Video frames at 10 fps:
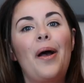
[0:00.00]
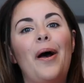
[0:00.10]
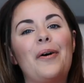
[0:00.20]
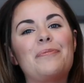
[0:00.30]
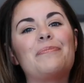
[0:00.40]

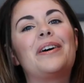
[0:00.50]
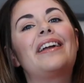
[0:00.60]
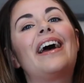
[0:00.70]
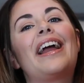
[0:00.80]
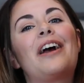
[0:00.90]
um,
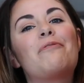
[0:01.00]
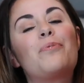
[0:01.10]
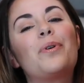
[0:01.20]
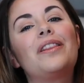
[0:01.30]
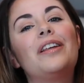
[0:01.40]
but I have
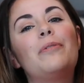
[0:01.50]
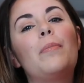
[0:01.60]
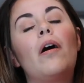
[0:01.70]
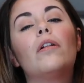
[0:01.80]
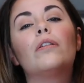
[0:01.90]
worn
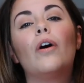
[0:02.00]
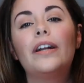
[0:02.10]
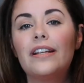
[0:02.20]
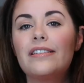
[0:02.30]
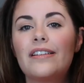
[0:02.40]
them a
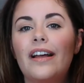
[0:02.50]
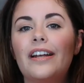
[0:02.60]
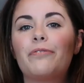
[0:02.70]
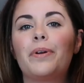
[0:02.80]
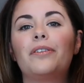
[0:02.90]
lot
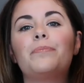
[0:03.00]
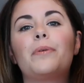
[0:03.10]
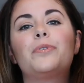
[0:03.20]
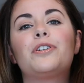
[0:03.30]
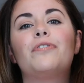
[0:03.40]
inside. I've paired them
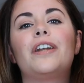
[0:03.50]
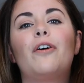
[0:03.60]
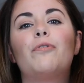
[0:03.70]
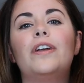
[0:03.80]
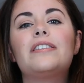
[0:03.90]
up with different
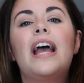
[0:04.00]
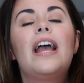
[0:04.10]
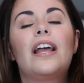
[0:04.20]
outfits.